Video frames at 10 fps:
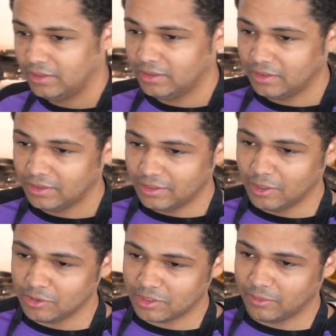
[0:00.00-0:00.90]

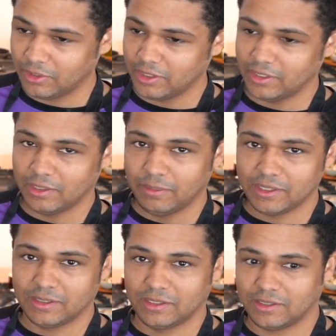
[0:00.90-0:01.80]
know someone in the
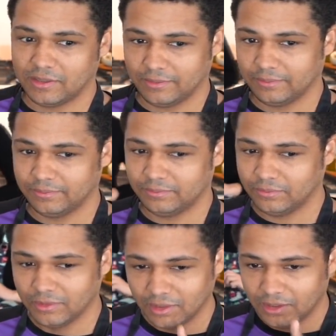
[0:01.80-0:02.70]
business.
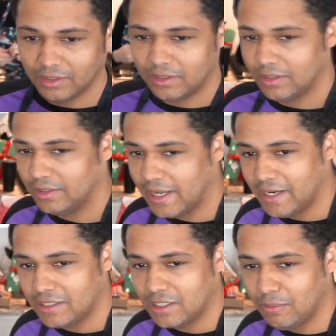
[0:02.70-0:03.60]
That
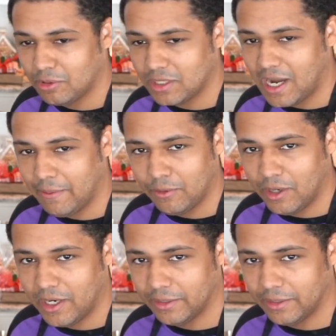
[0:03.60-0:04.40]
is the most common way.